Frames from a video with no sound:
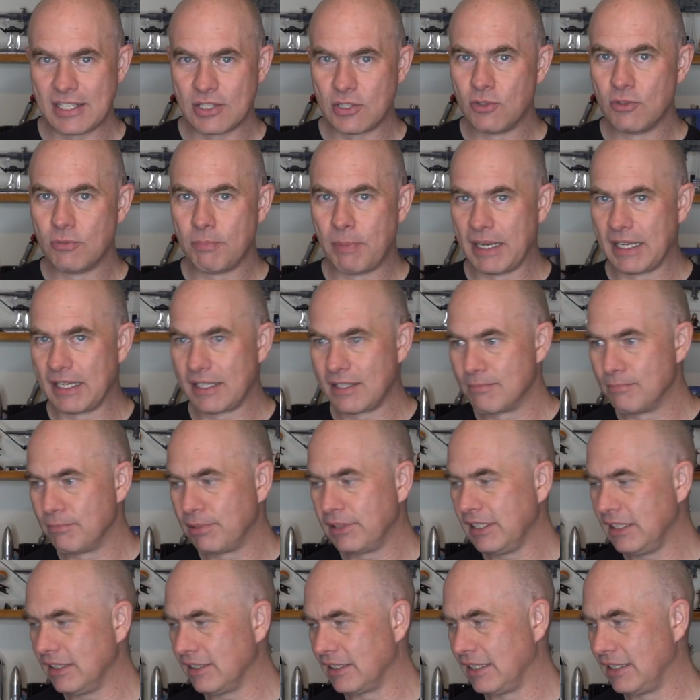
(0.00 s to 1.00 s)
ago by
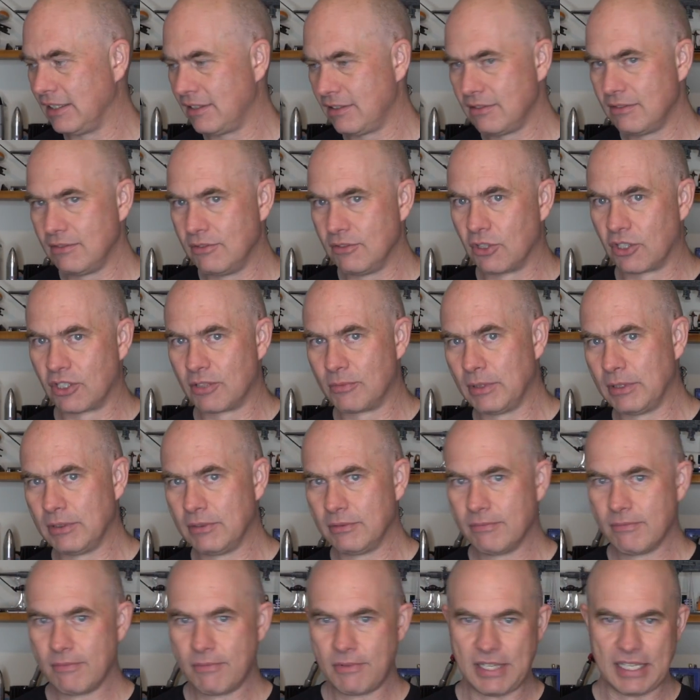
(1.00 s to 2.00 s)
completely normal
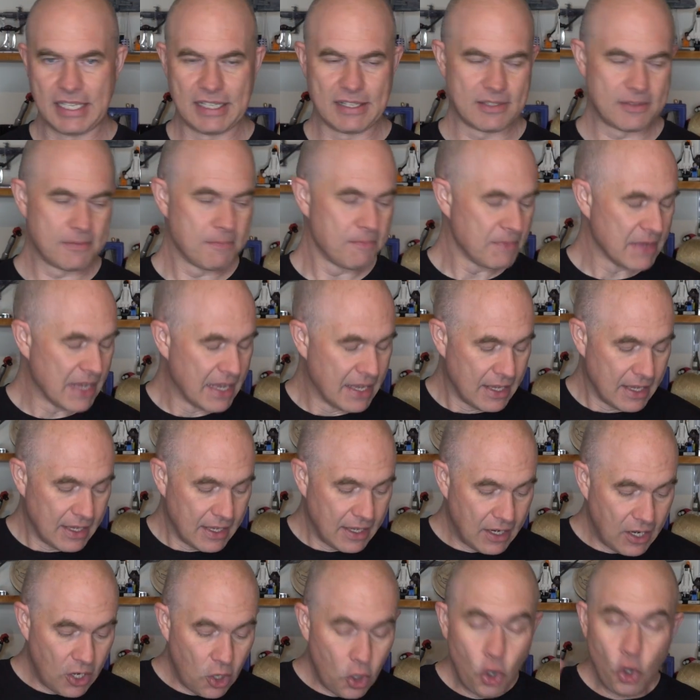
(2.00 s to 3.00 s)
things.
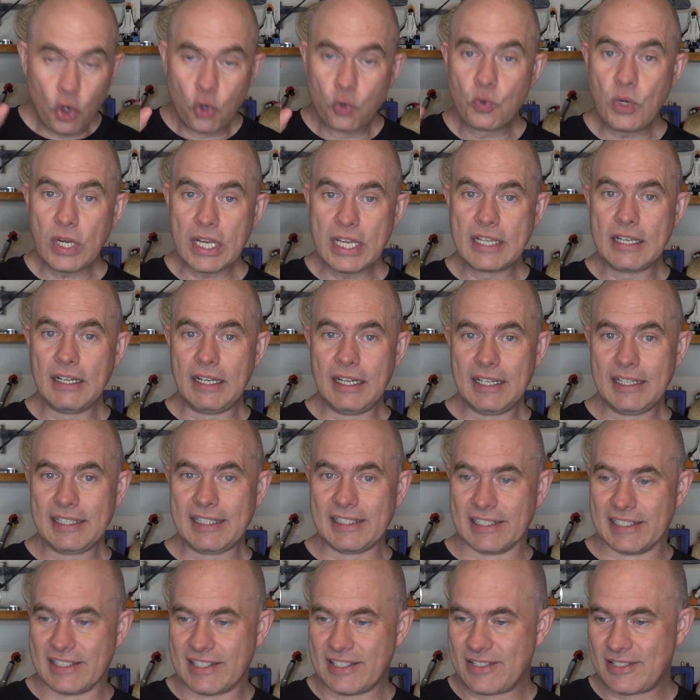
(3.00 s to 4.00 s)

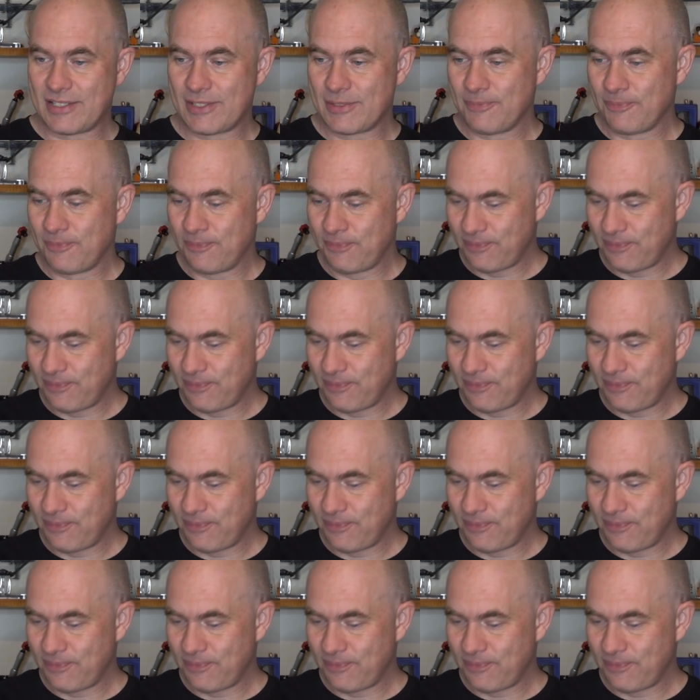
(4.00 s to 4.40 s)
Regardless,